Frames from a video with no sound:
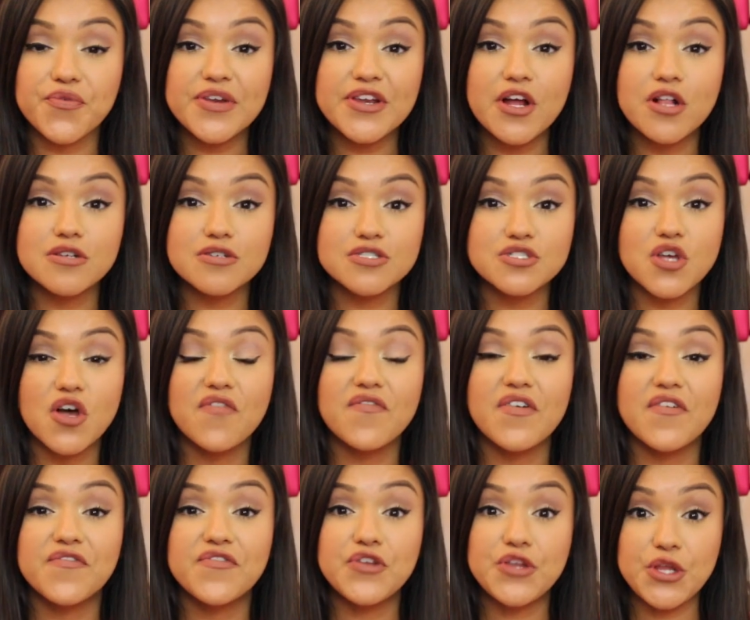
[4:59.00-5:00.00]
$3
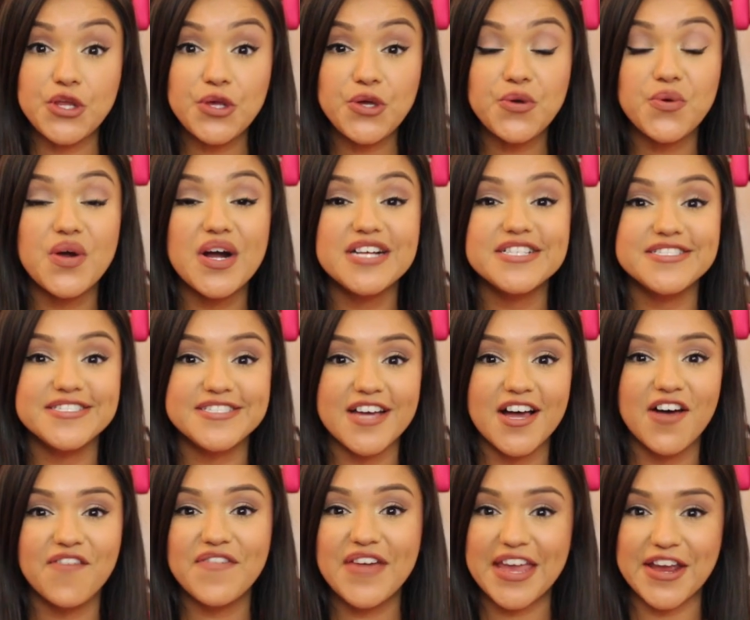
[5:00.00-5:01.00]
off of 2
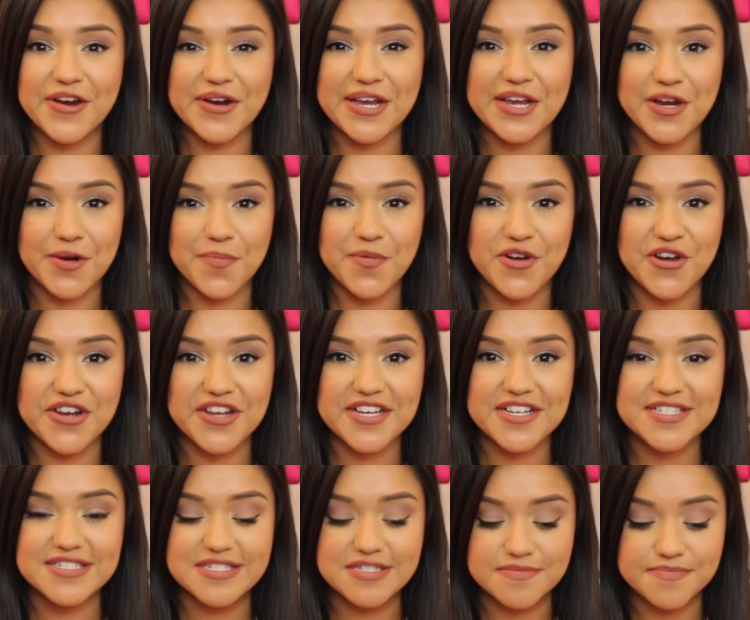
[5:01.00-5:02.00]
Dove hair care
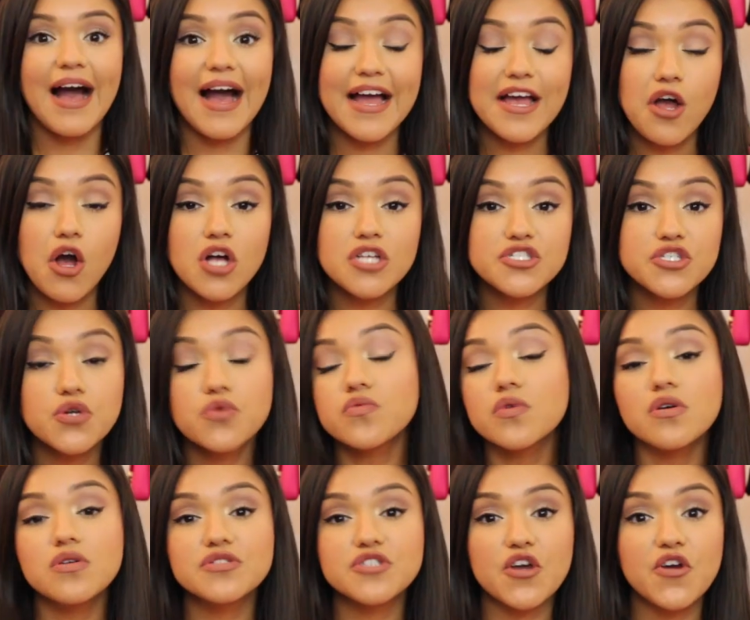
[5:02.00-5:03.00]
products. I also
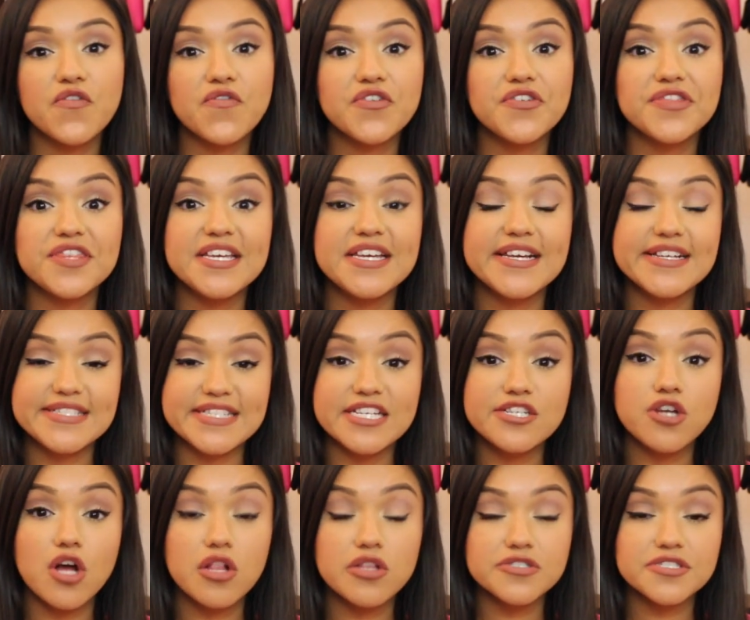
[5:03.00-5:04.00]
rolled over the
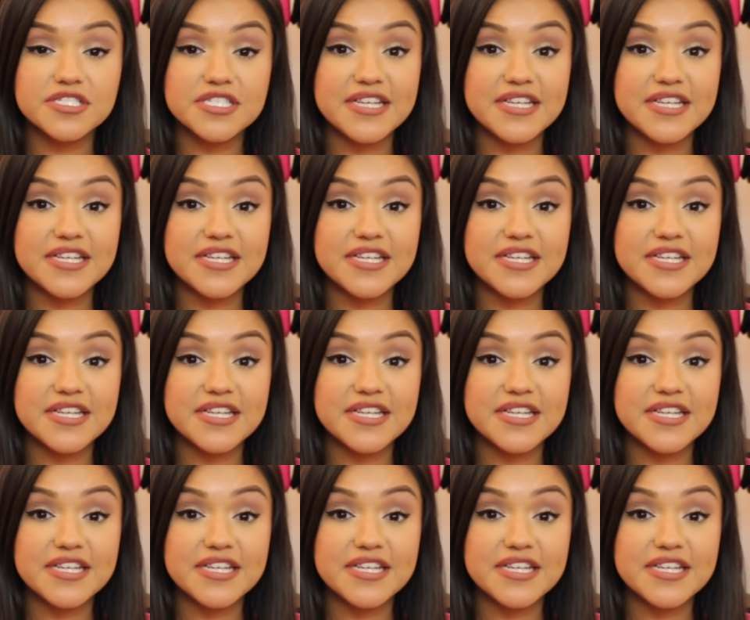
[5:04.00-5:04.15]
$10